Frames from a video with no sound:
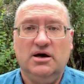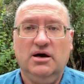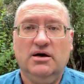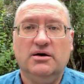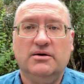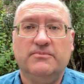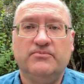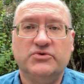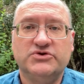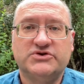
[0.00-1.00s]

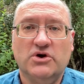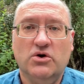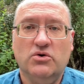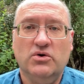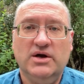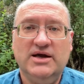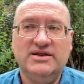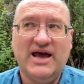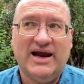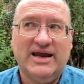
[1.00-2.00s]
So
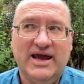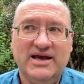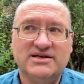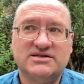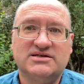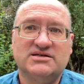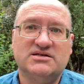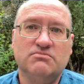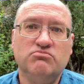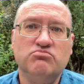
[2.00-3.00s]
in that
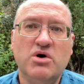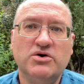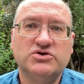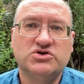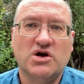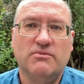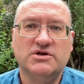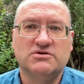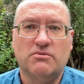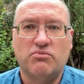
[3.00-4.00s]
case, most
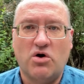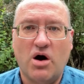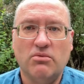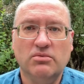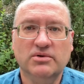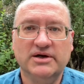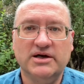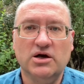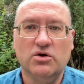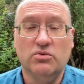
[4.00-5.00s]
Germans would probably
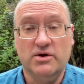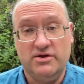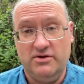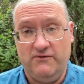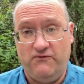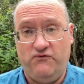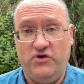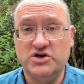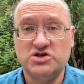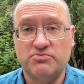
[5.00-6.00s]
go with the
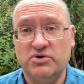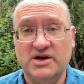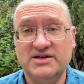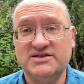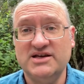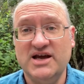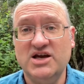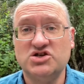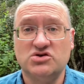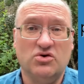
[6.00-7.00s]
French
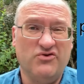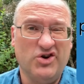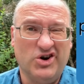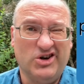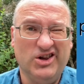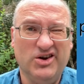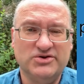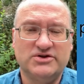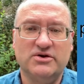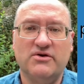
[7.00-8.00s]
pronunciation or very
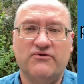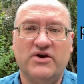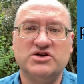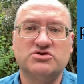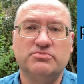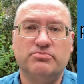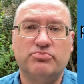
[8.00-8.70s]
close to the French